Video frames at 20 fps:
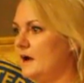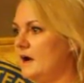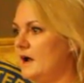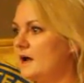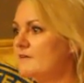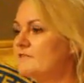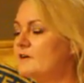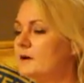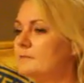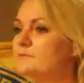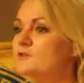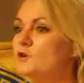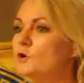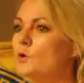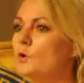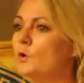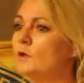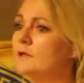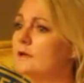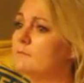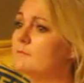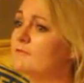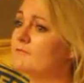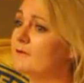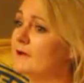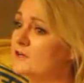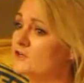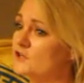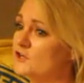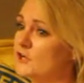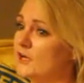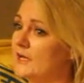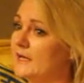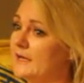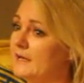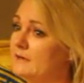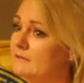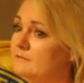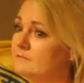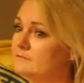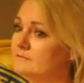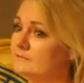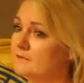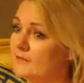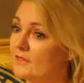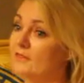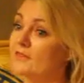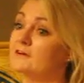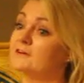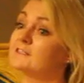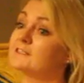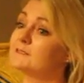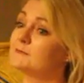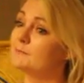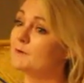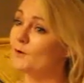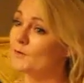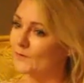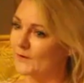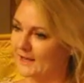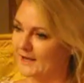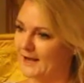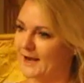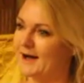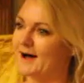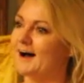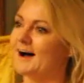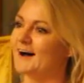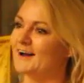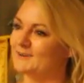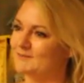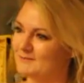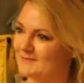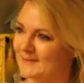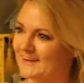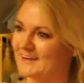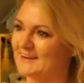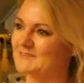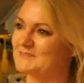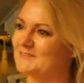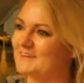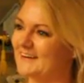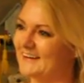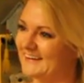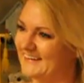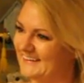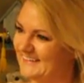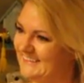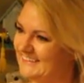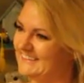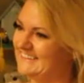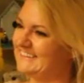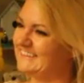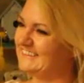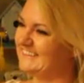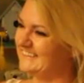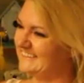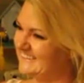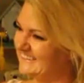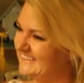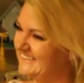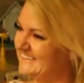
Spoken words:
I've come to call him affectionately the smoking hot firefighter.